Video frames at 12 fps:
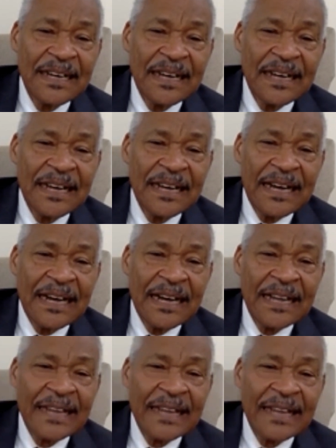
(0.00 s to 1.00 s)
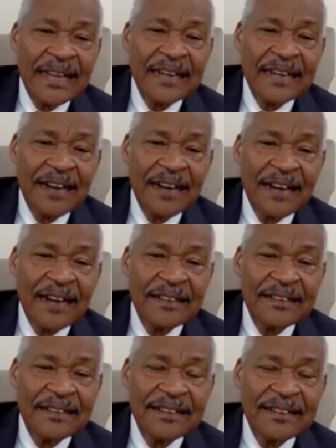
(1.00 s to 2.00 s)
And thank God,
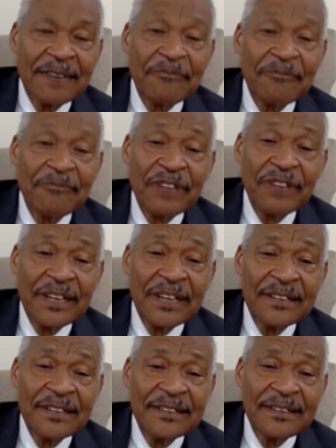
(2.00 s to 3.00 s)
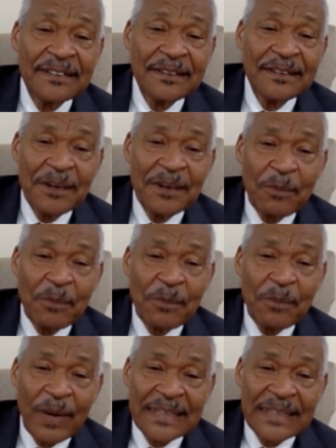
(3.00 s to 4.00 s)
I'm free. But what has
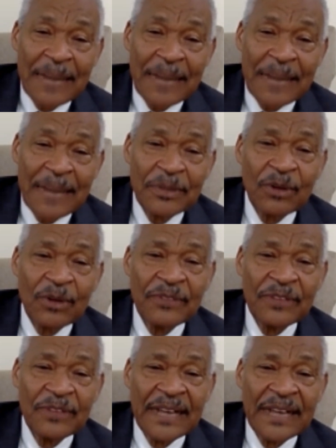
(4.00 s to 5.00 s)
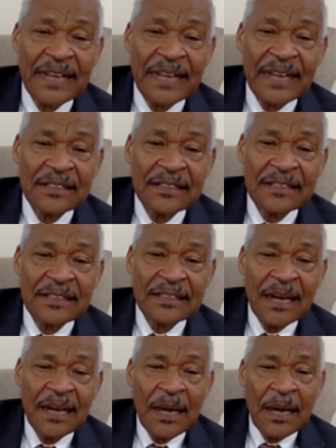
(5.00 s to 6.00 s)
happened out of it is,
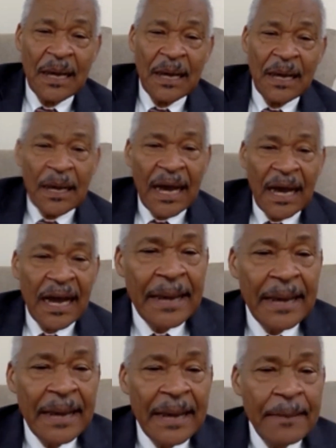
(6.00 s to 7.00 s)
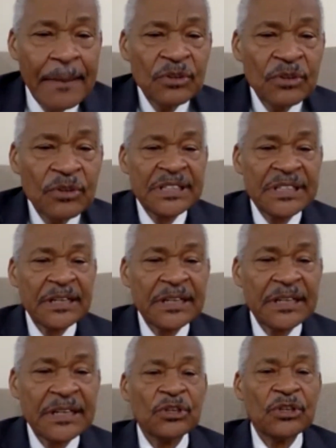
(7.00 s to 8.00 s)
I'm able to sit with
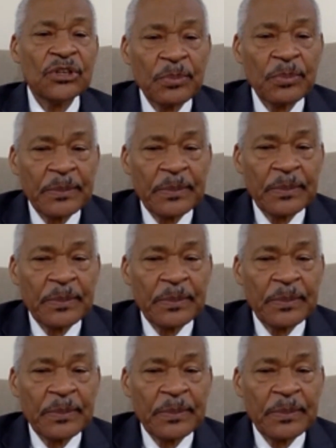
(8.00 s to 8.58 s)
young people